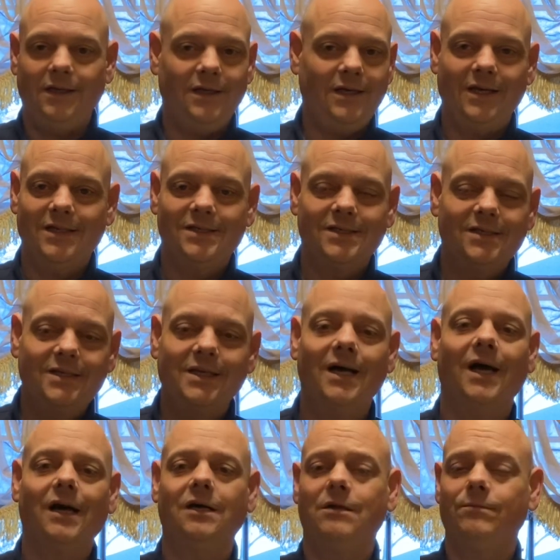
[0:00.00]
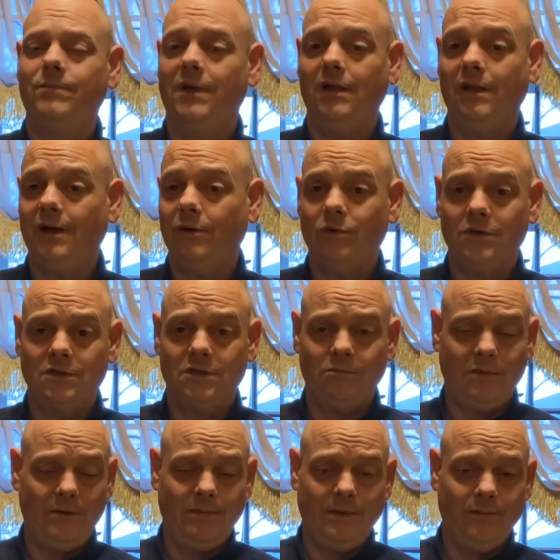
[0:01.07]
it's not going to be like what so
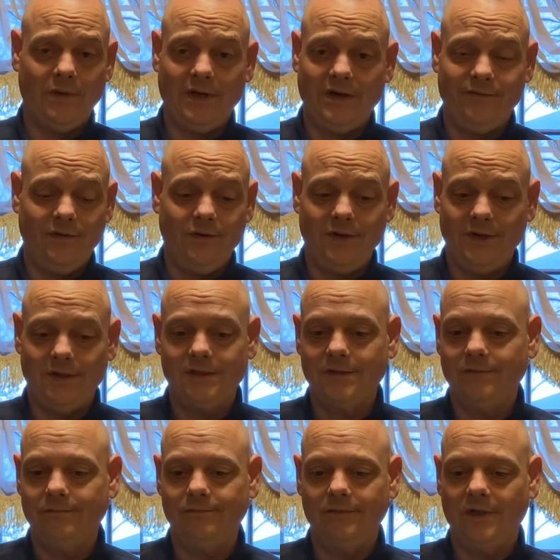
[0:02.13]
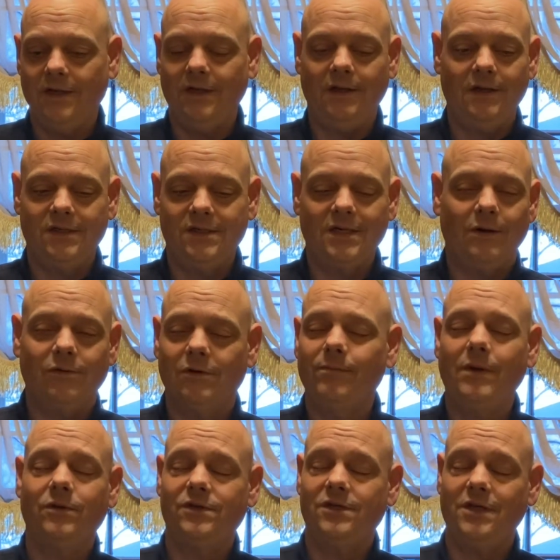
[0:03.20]
many people have in their heads. It's not going to
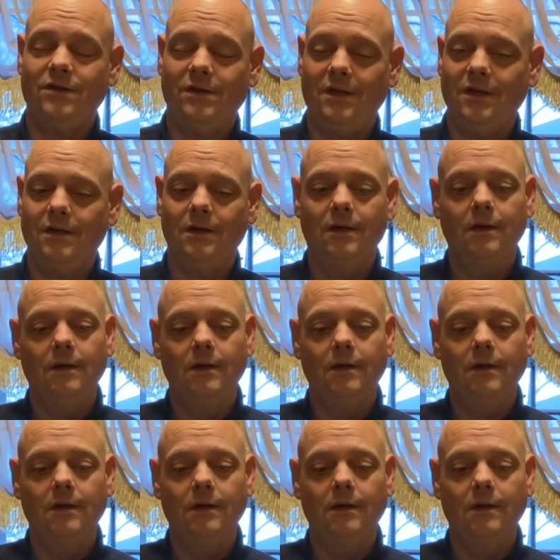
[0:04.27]
be what they think.